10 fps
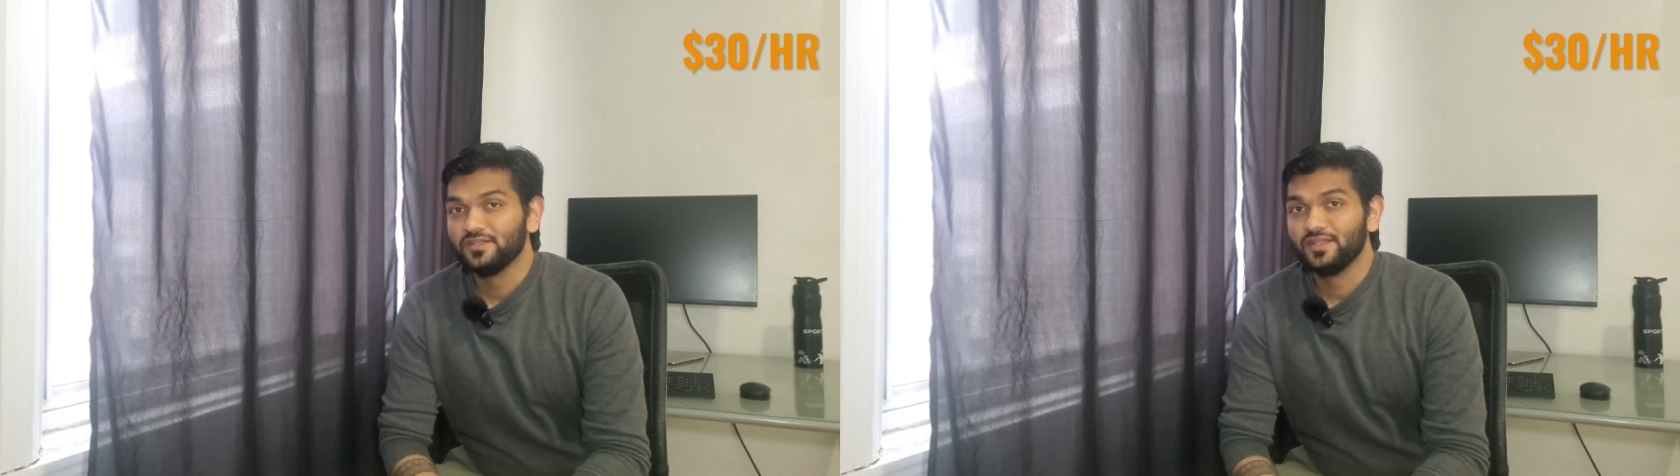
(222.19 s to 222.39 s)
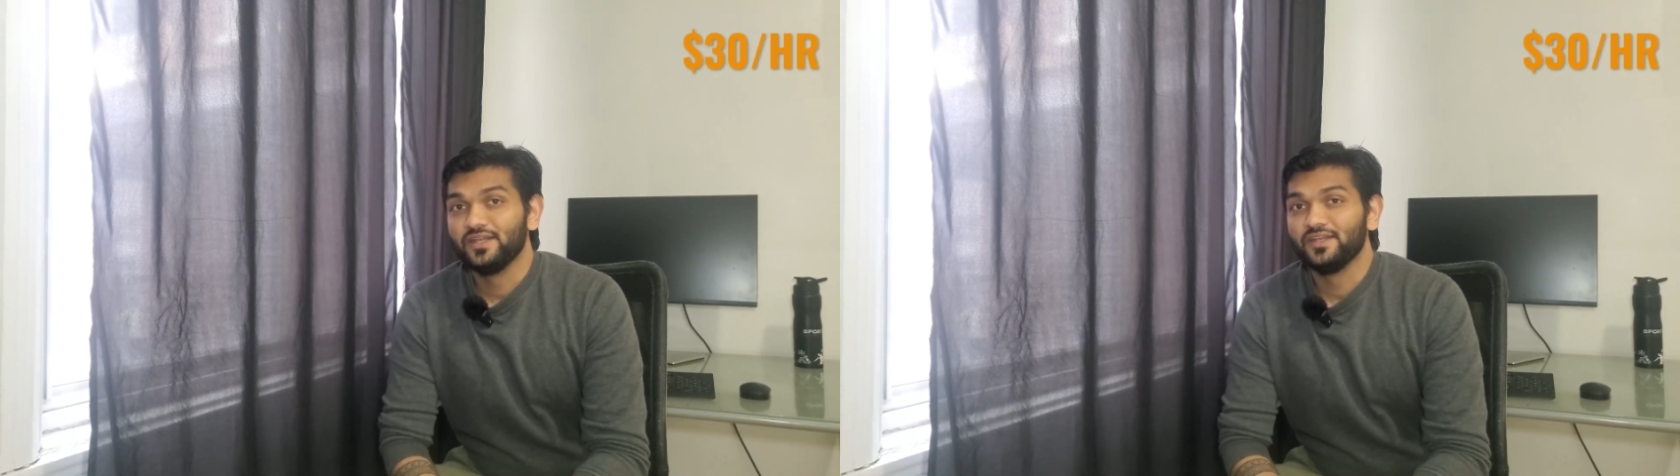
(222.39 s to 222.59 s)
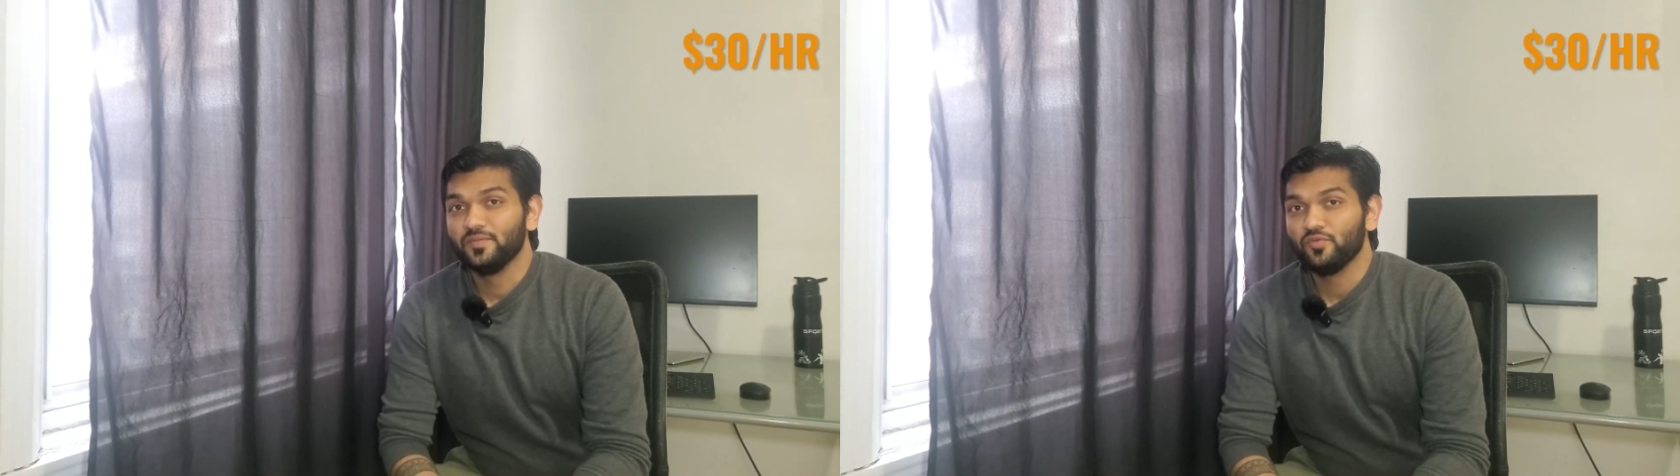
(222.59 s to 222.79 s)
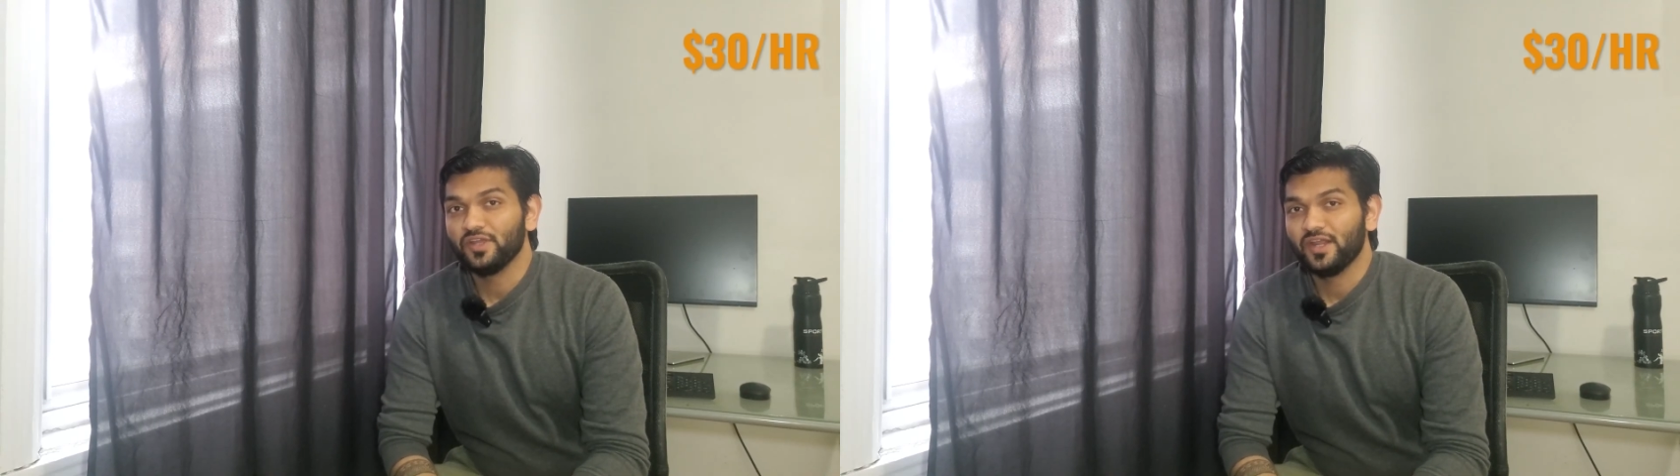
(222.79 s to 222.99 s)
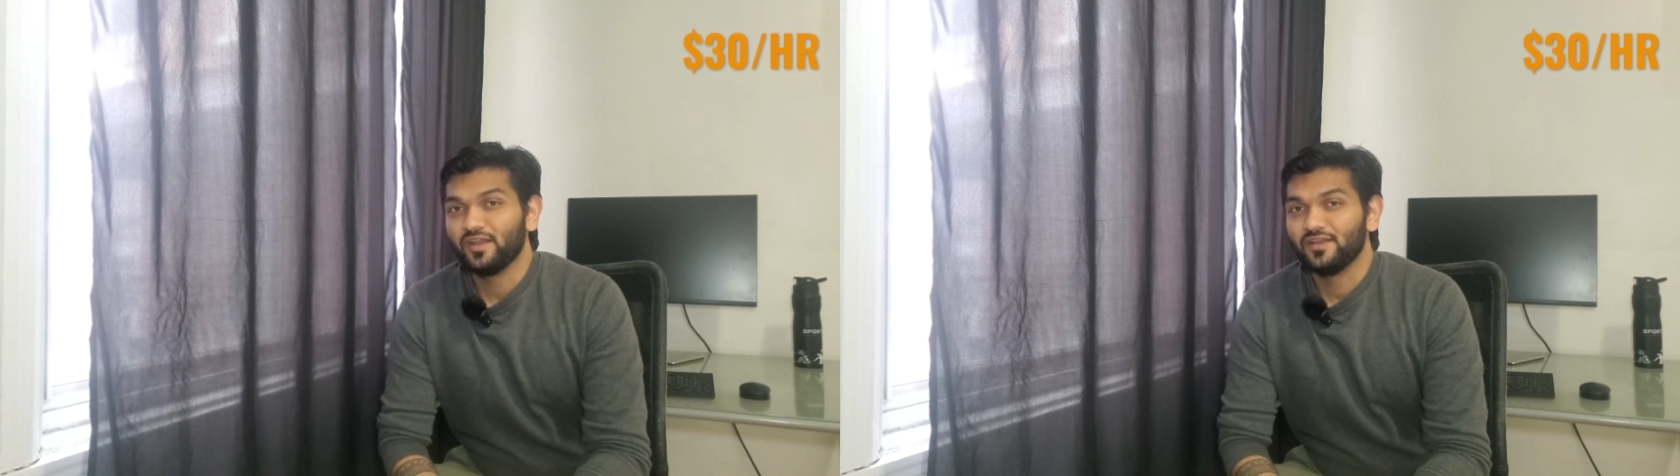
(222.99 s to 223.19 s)
and
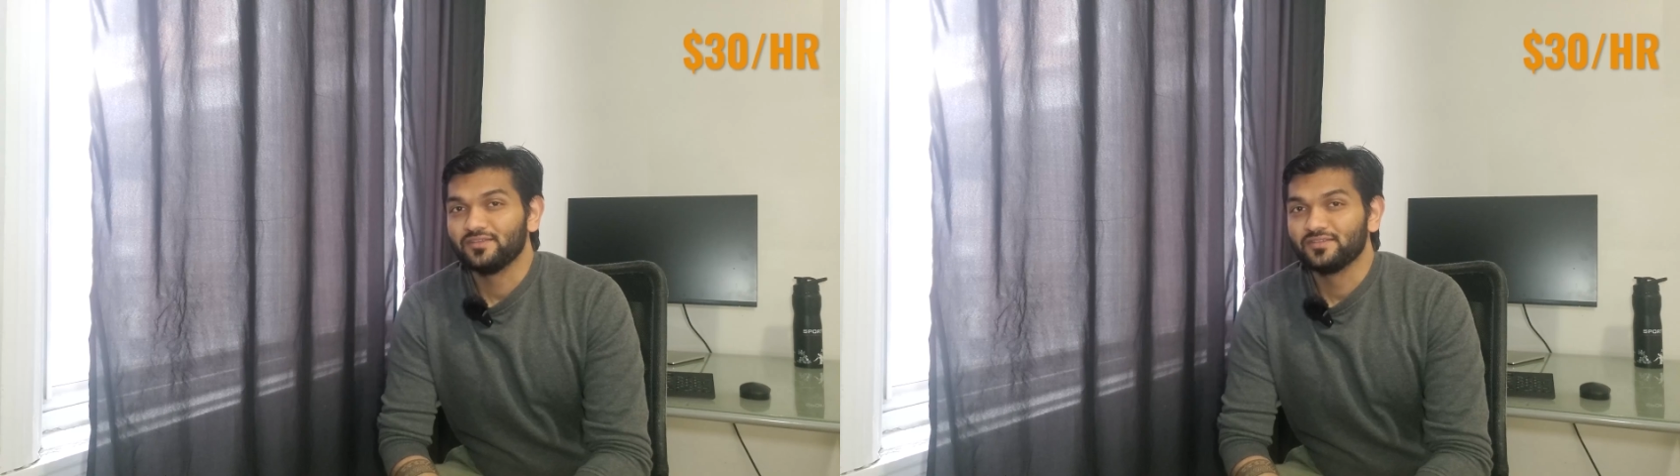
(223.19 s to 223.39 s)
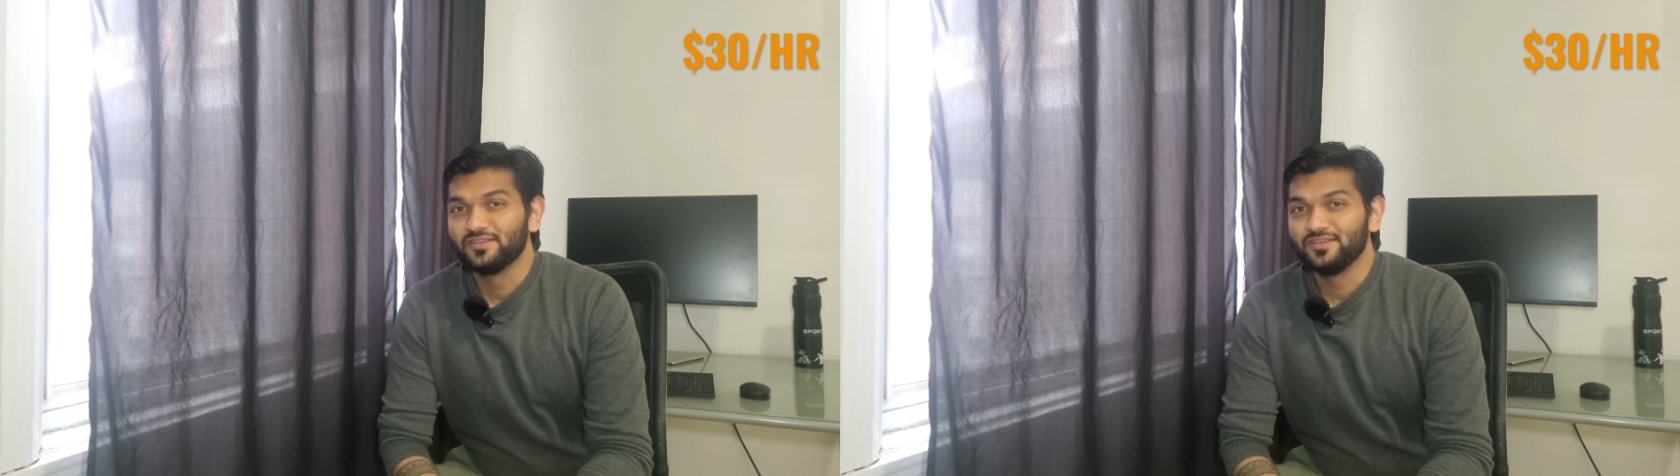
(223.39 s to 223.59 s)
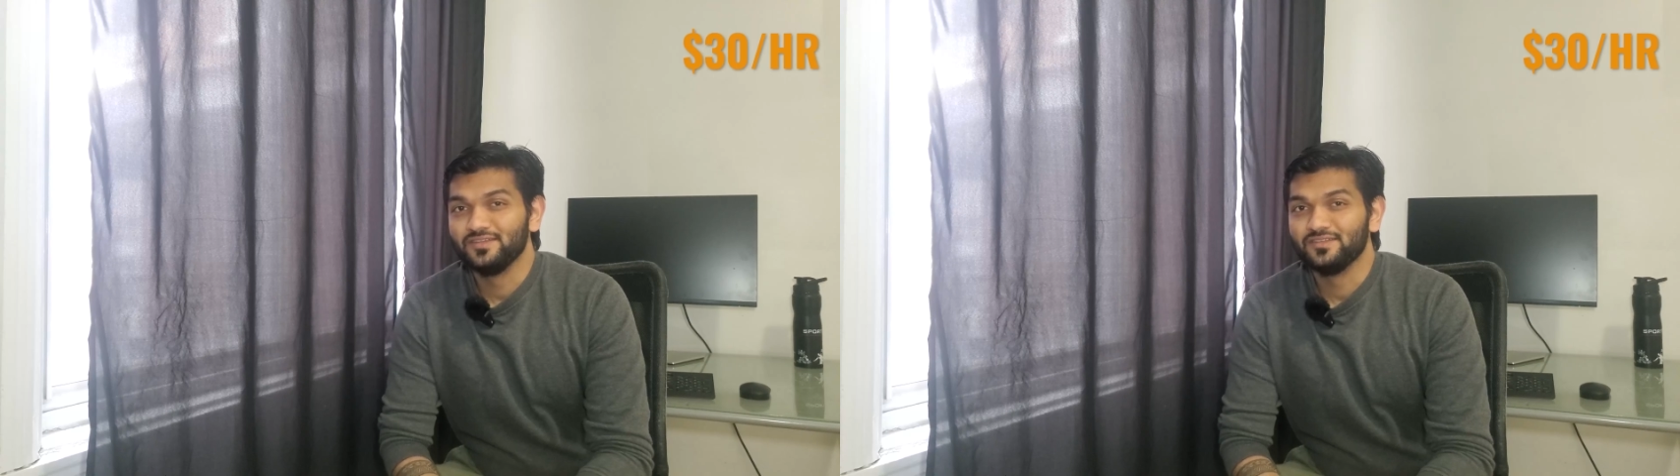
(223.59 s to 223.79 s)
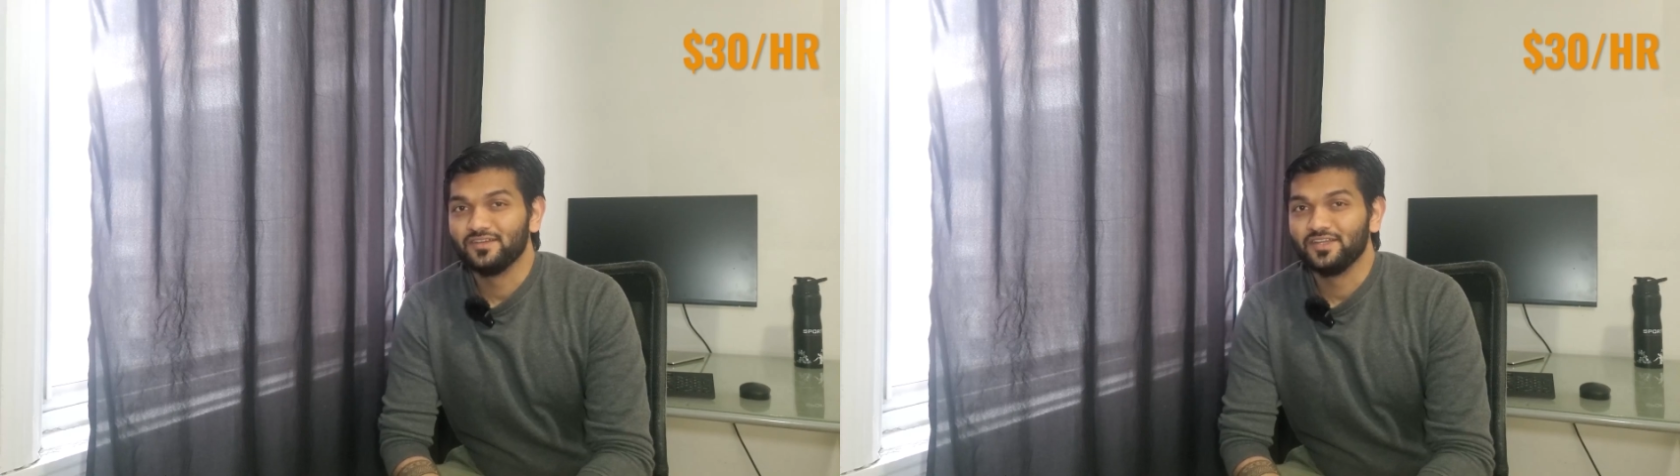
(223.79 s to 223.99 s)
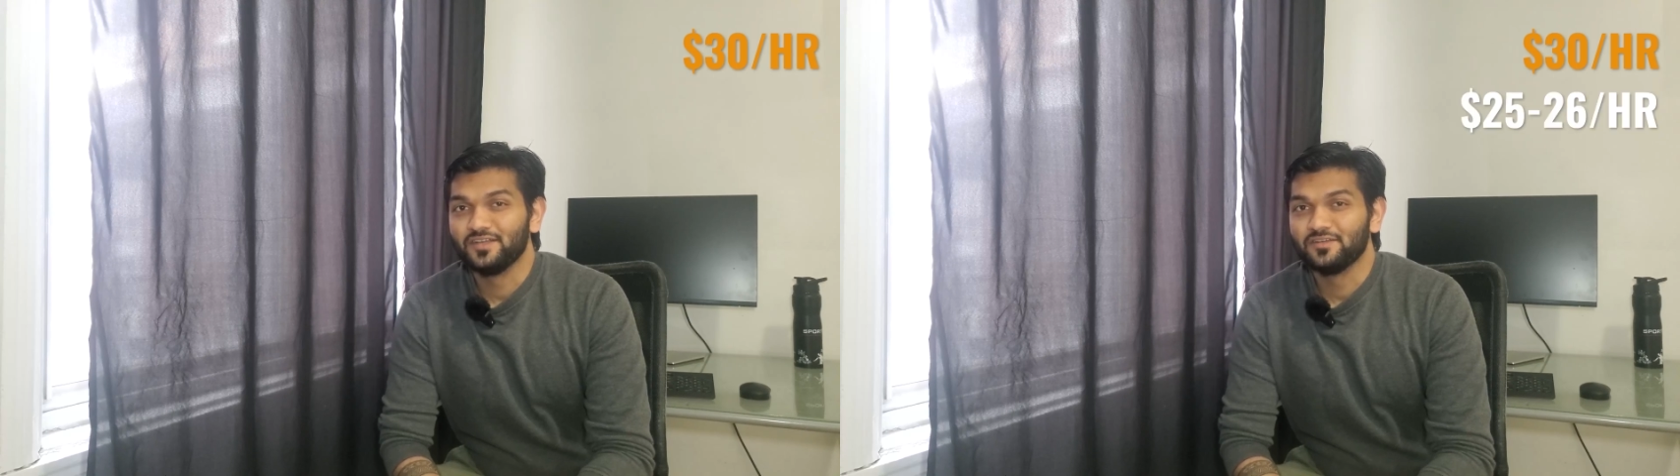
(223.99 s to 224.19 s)
reporting analyst is
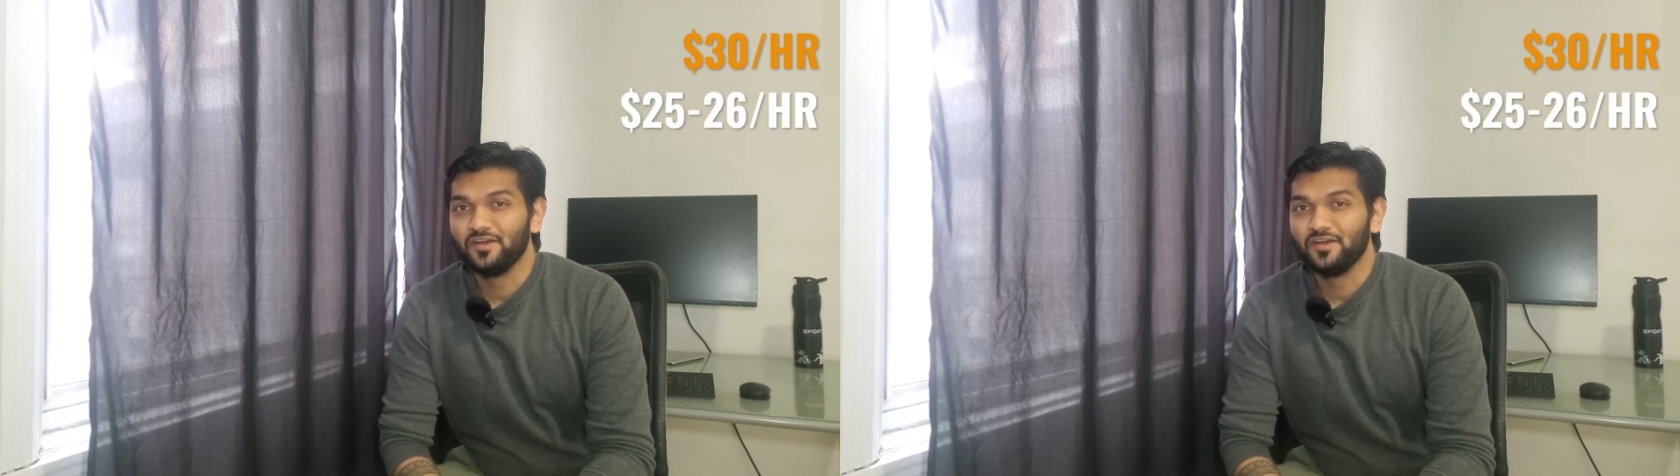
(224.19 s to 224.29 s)
earning